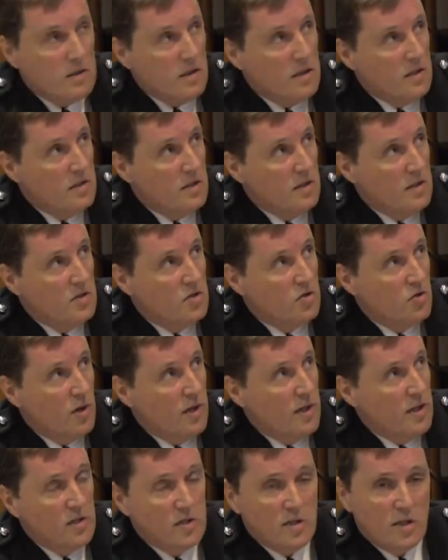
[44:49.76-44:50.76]
Yeah, it's
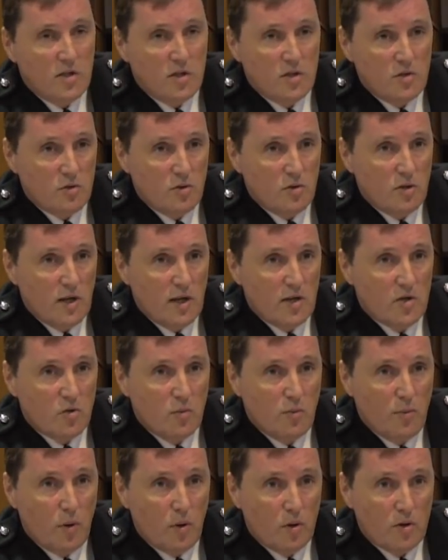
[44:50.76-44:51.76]
training sessions on the
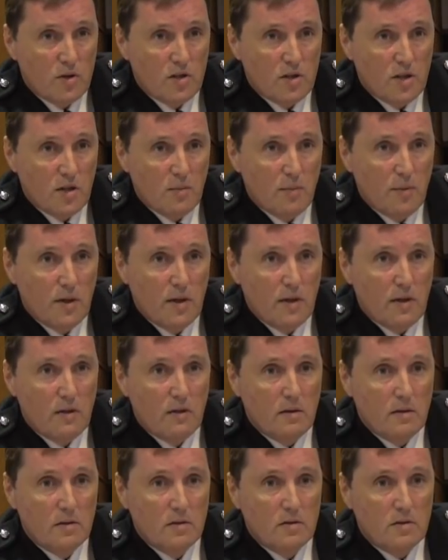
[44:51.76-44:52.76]
actual policy and about
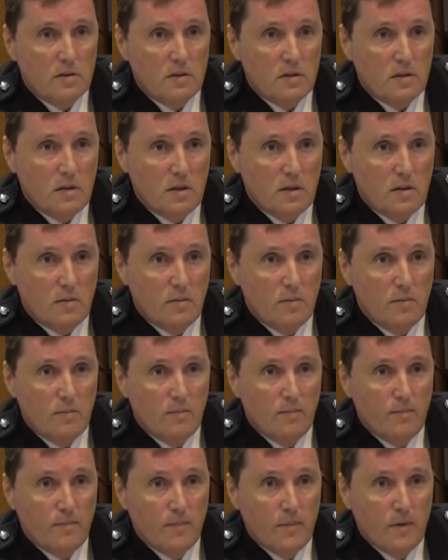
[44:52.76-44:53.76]
the
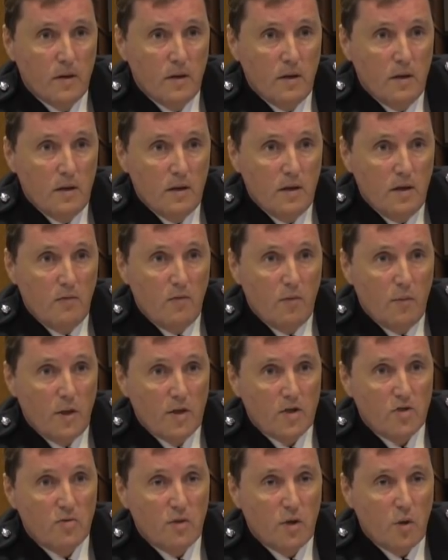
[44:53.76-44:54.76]

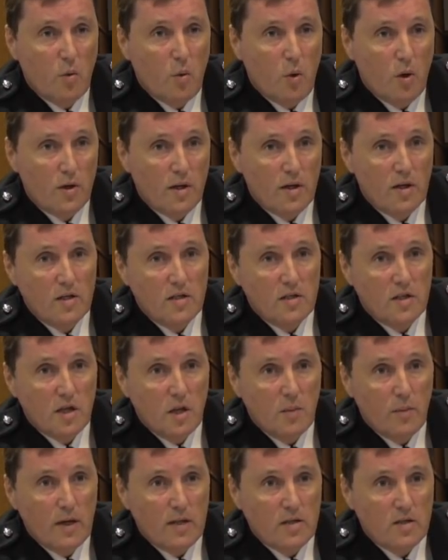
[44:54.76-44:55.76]
information required that needs to
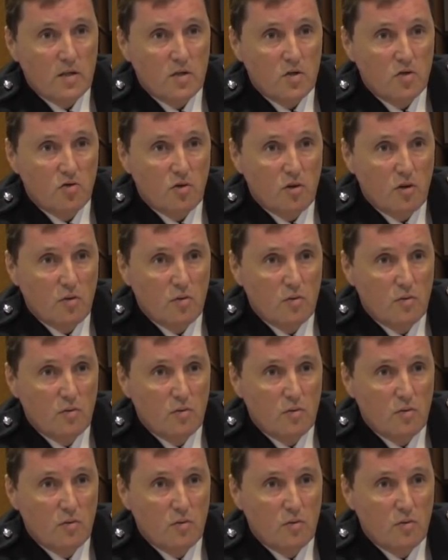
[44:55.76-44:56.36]
go back to control.